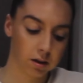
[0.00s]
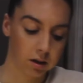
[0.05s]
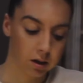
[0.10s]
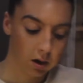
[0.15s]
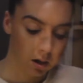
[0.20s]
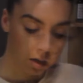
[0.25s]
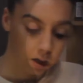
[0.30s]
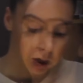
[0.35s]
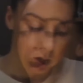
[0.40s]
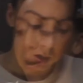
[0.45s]
We're
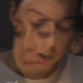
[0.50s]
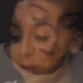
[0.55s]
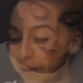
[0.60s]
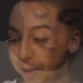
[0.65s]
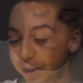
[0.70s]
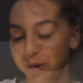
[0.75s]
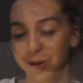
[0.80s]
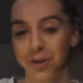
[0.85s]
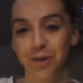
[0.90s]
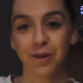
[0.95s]
going to do a
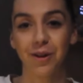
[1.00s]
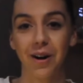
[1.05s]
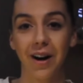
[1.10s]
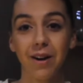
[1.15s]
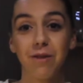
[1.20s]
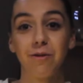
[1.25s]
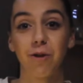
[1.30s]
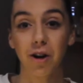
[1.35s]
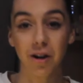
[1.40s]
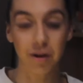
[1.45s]
prosciutto
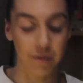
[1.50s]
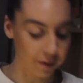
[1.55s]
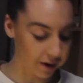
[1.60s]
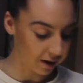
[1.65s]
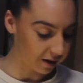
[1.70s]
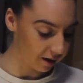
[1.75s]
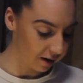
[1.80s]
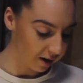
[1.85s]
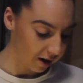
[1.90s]
and rocket one.